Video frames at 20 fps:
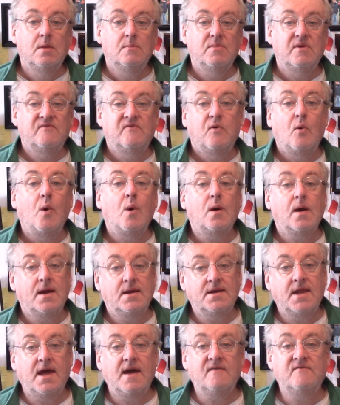before
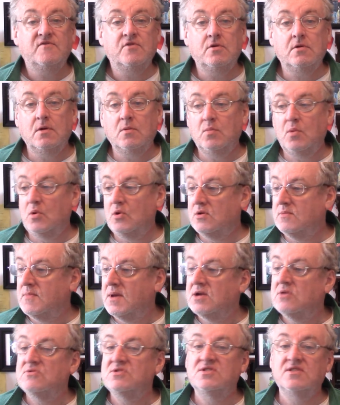and after at Rolling
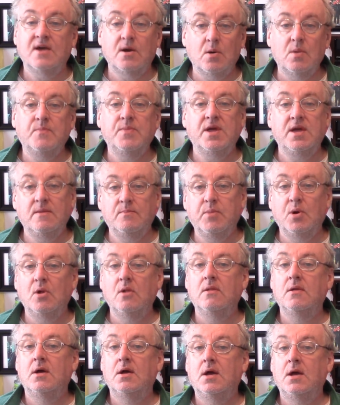Meadows there were
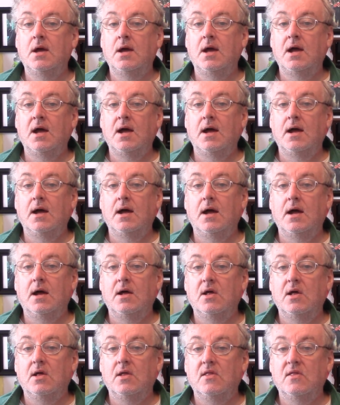people
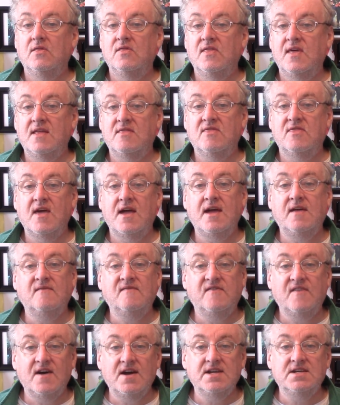that they
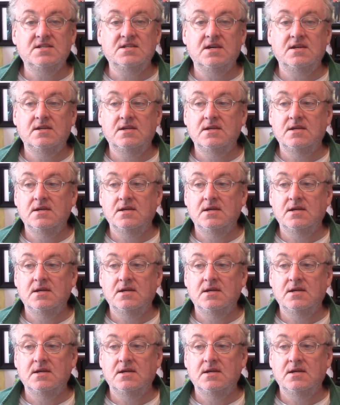invited